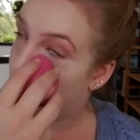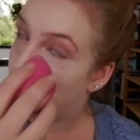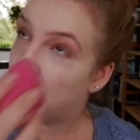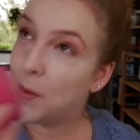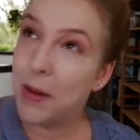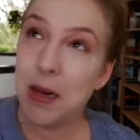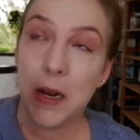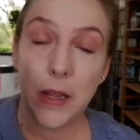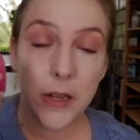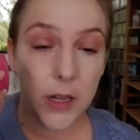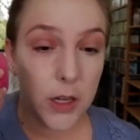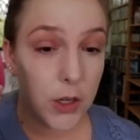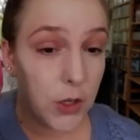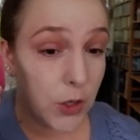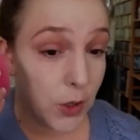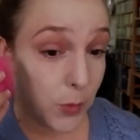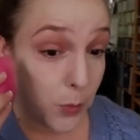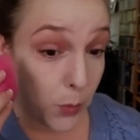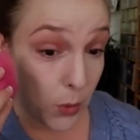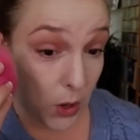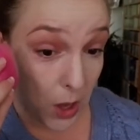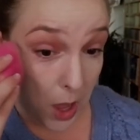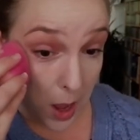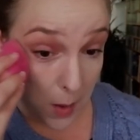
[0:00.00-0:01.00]
maybe like a
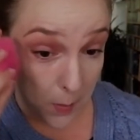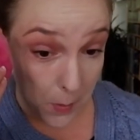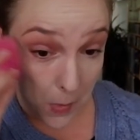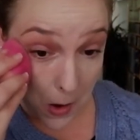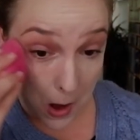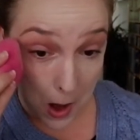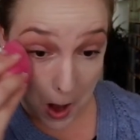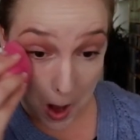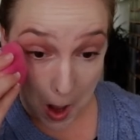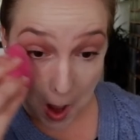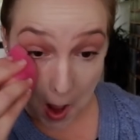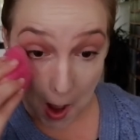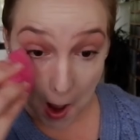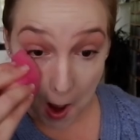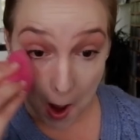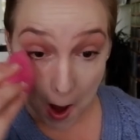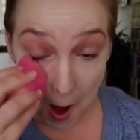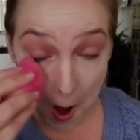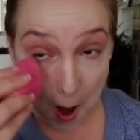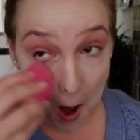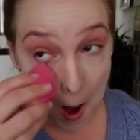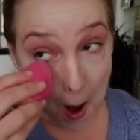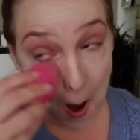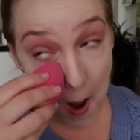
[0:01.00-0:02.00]
good plum,
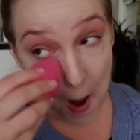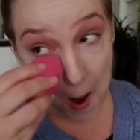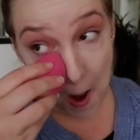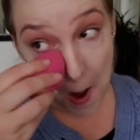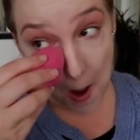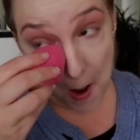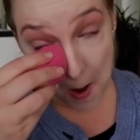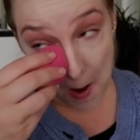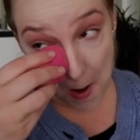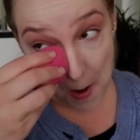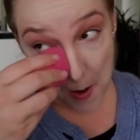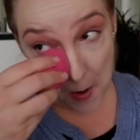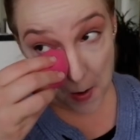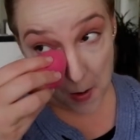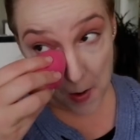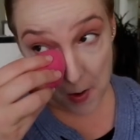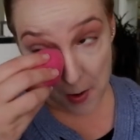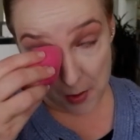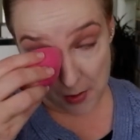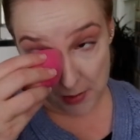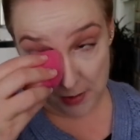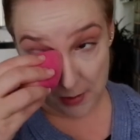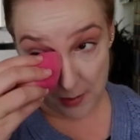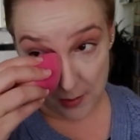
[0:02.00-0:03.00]

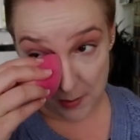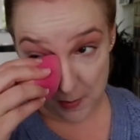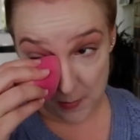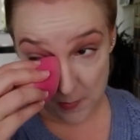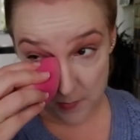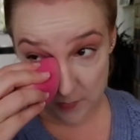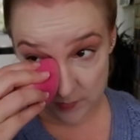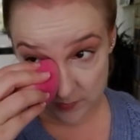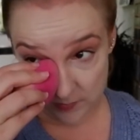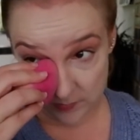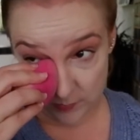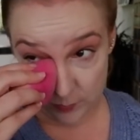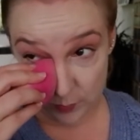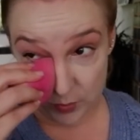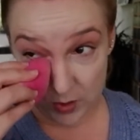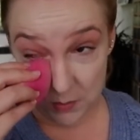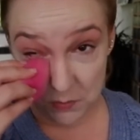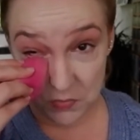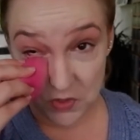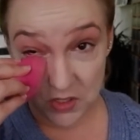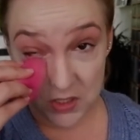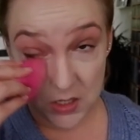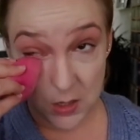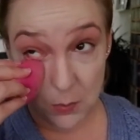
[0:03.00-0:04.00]
like a
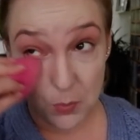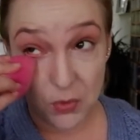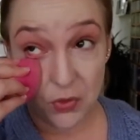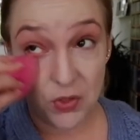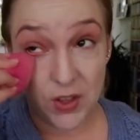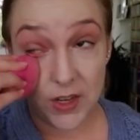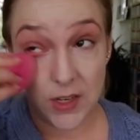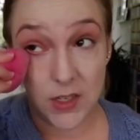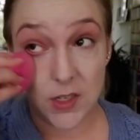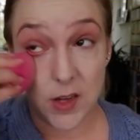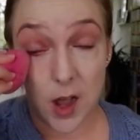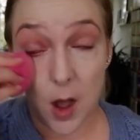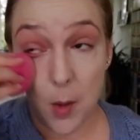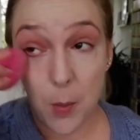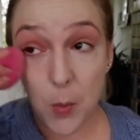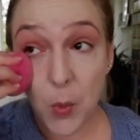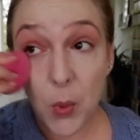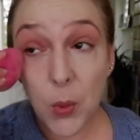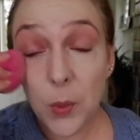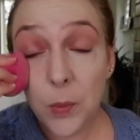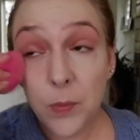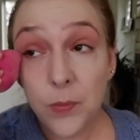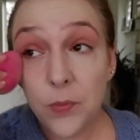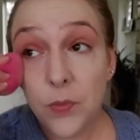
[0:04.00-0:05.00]
plum to deepen things
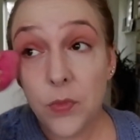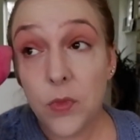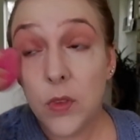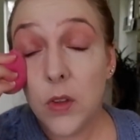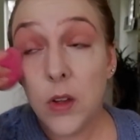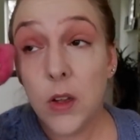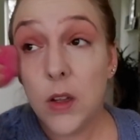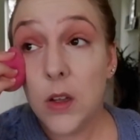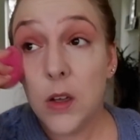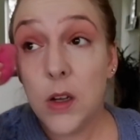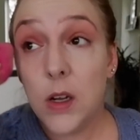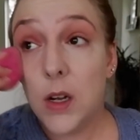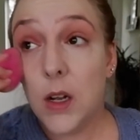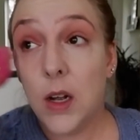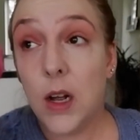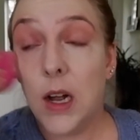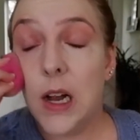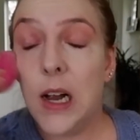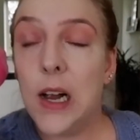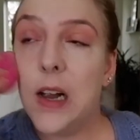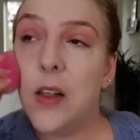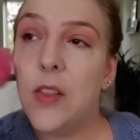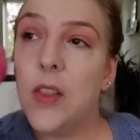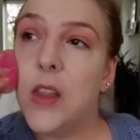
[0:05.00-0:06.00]
up.
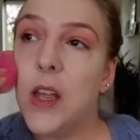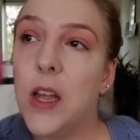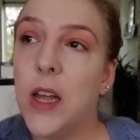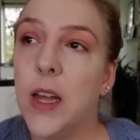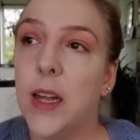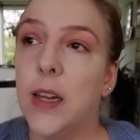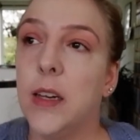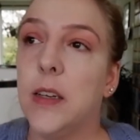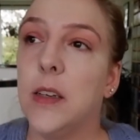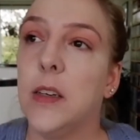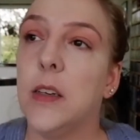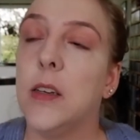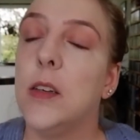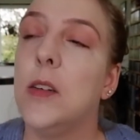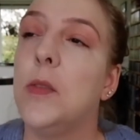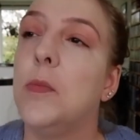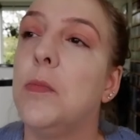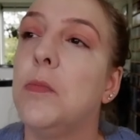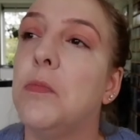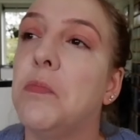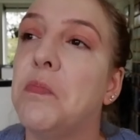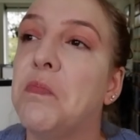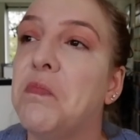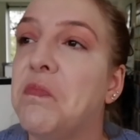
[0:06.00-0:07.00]
And then
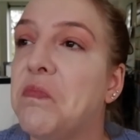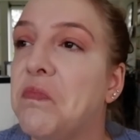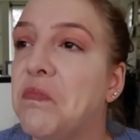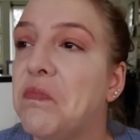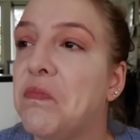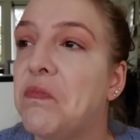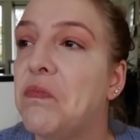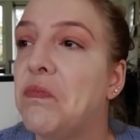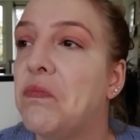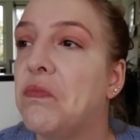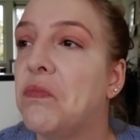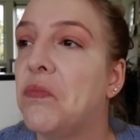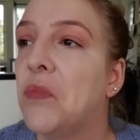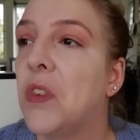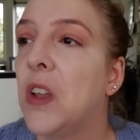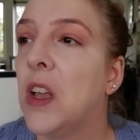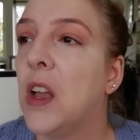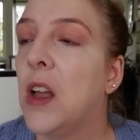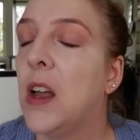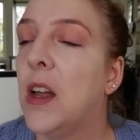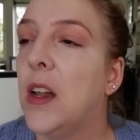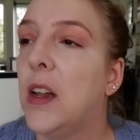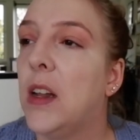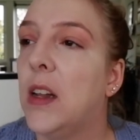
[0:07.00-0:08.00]

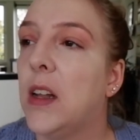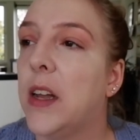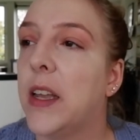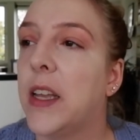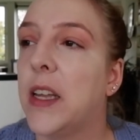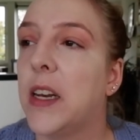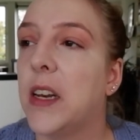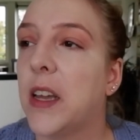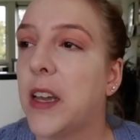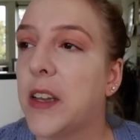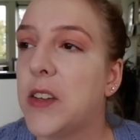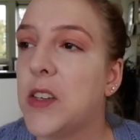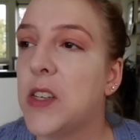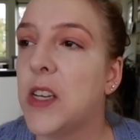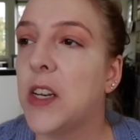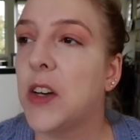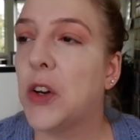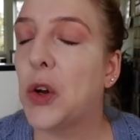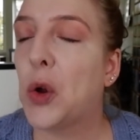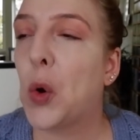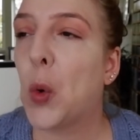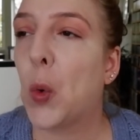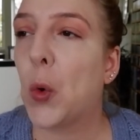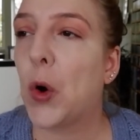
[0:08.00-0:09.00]
like a nice
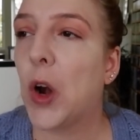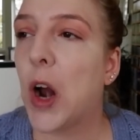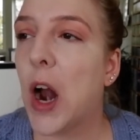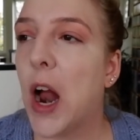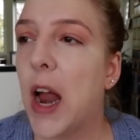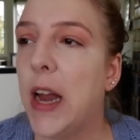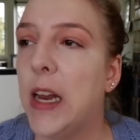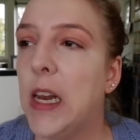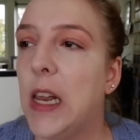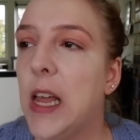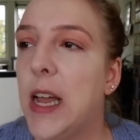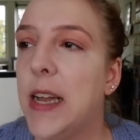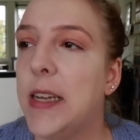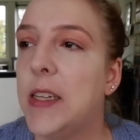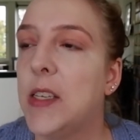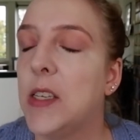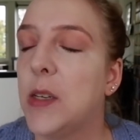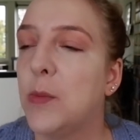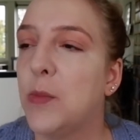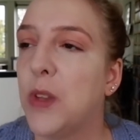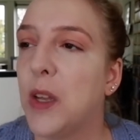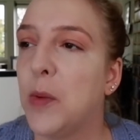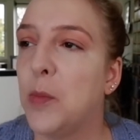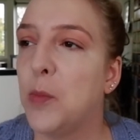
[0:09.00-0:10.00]
inner corner highlight,
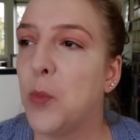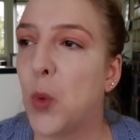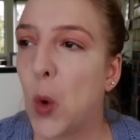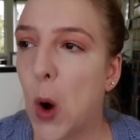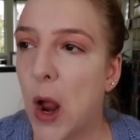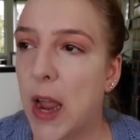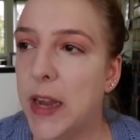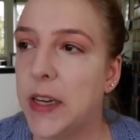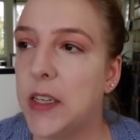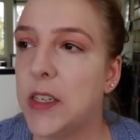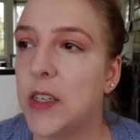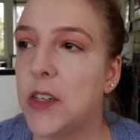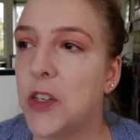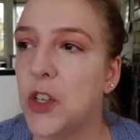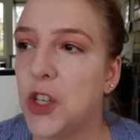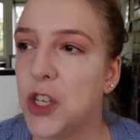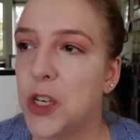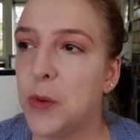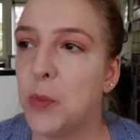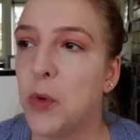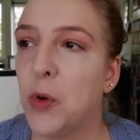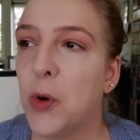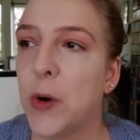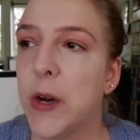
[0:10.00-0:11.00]
something bright and
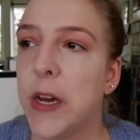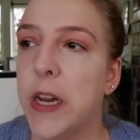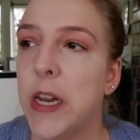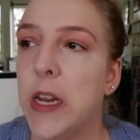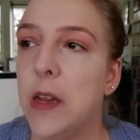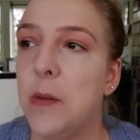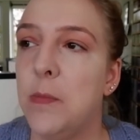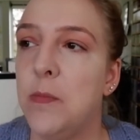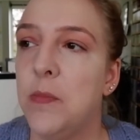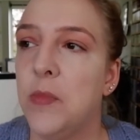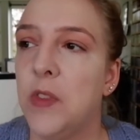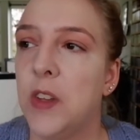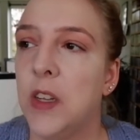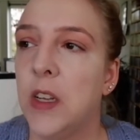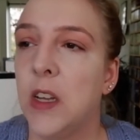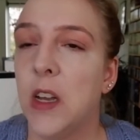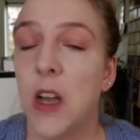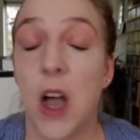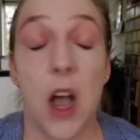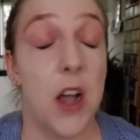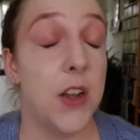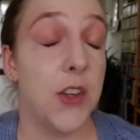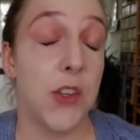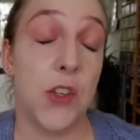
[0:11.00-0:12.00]
shimmery
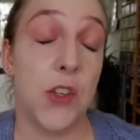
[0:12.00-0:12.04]
uh,